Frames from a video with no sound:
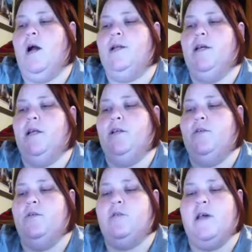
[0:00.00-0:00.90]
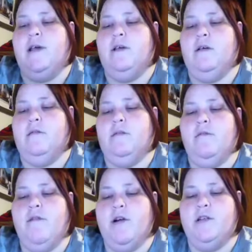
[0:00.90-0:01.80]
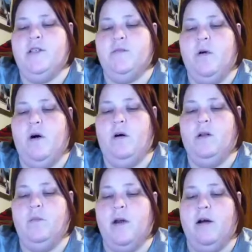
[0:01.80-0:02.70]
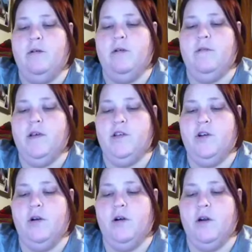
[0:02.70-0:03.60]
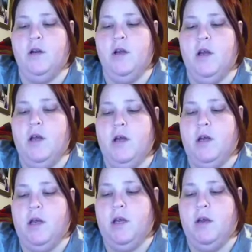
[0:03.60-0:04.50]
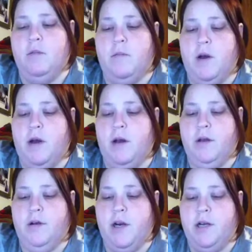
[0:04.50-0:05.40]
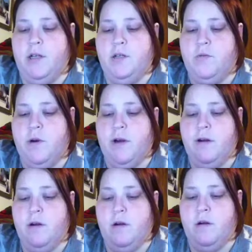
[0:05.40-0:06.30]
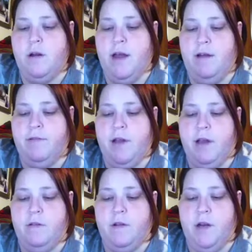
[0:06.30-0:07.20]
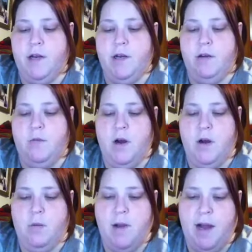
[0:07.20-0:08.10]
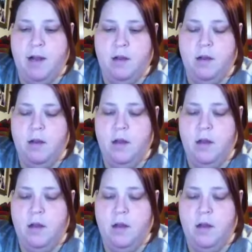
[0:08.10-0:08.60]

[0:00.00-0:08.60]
did use a very small amount of this yarn in my granny square Afghan that I did a while back.